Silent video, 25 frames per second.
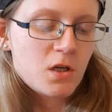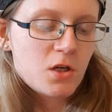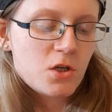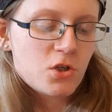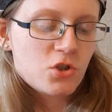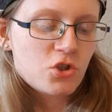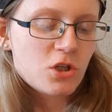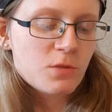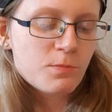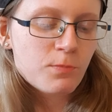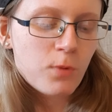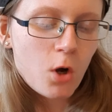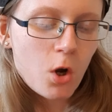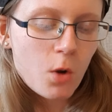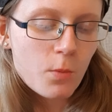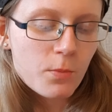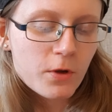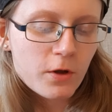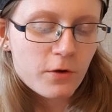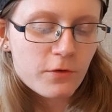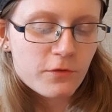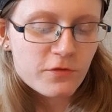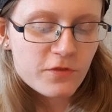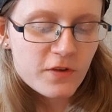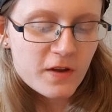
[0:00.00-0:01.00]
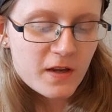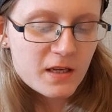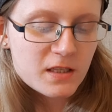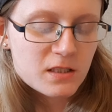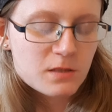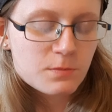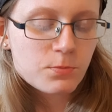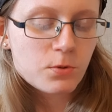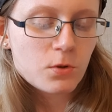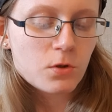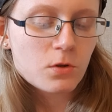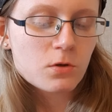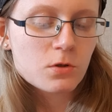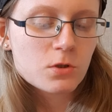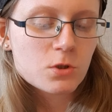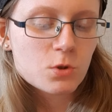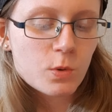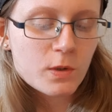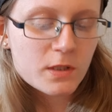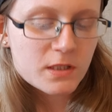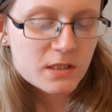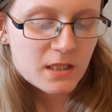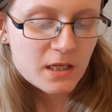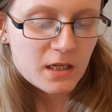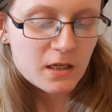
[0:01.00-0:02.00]
She'd blocked me on Facebook,
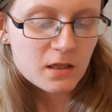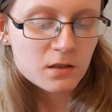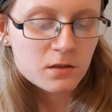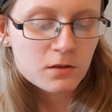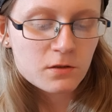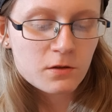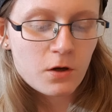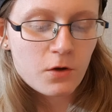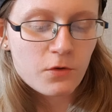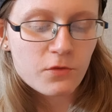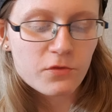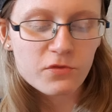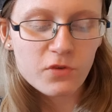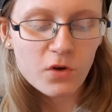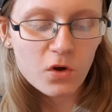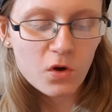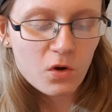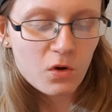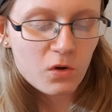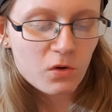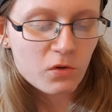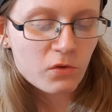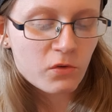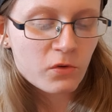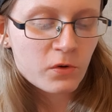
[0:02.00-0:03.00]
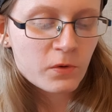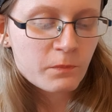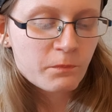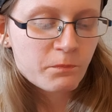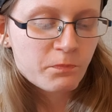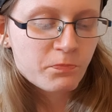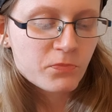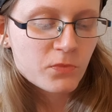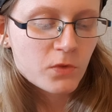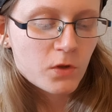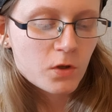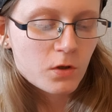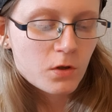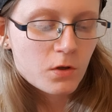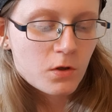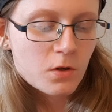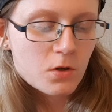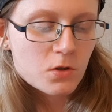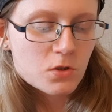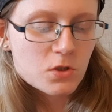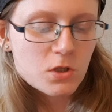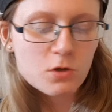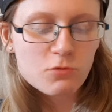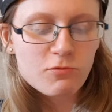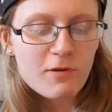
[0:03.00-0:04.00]
Twitter, on phone.
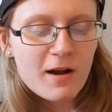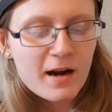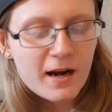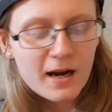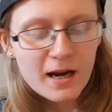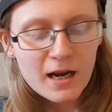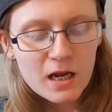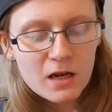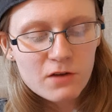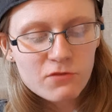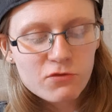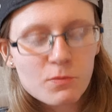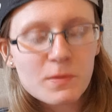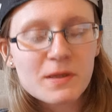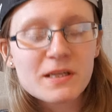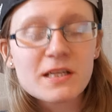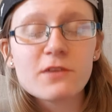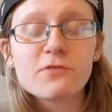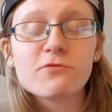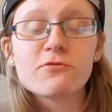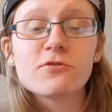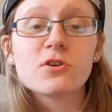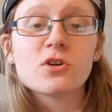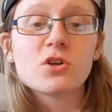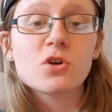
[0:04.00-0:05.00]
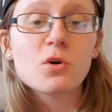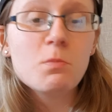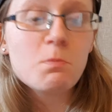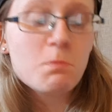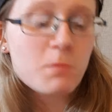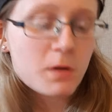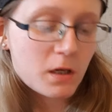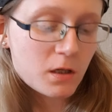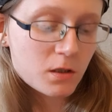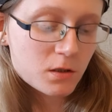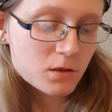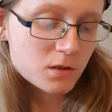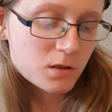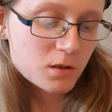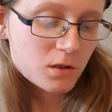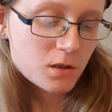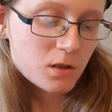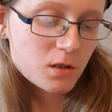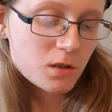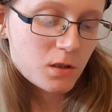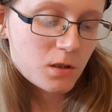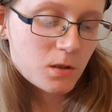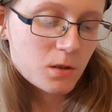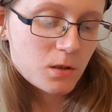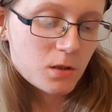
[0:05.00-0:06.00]
So I rang her from a different number,
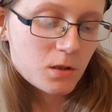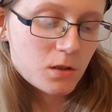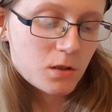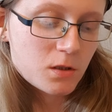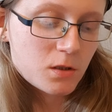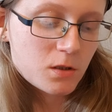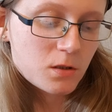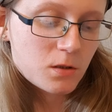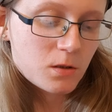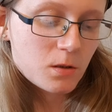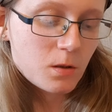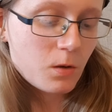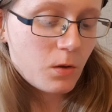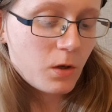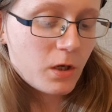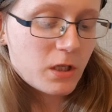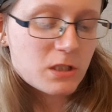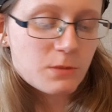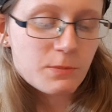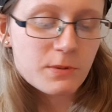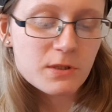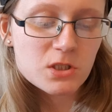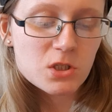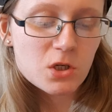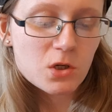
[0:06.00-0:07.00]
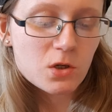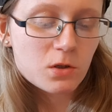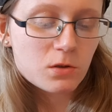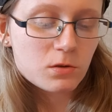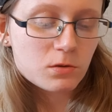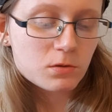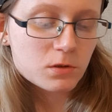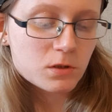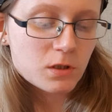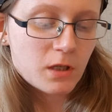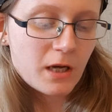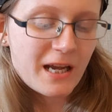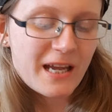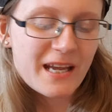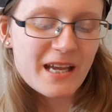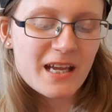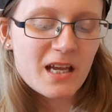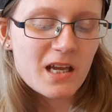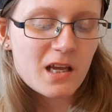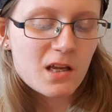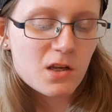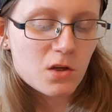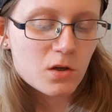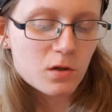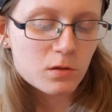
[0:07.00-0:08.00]
only to be told, I
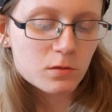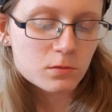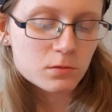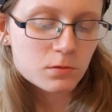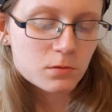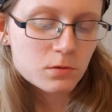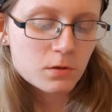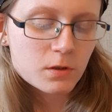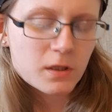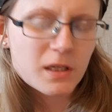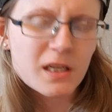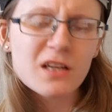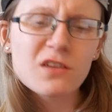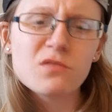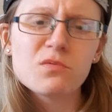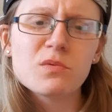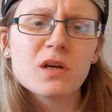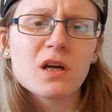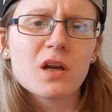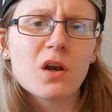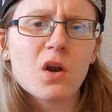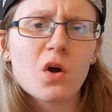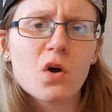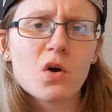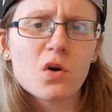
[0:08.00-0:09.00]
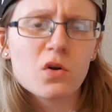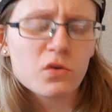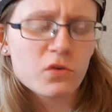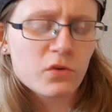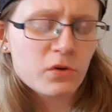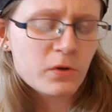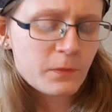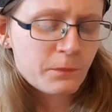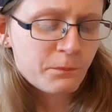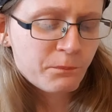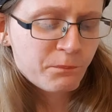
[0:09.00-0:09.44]
hate you, leave me alone.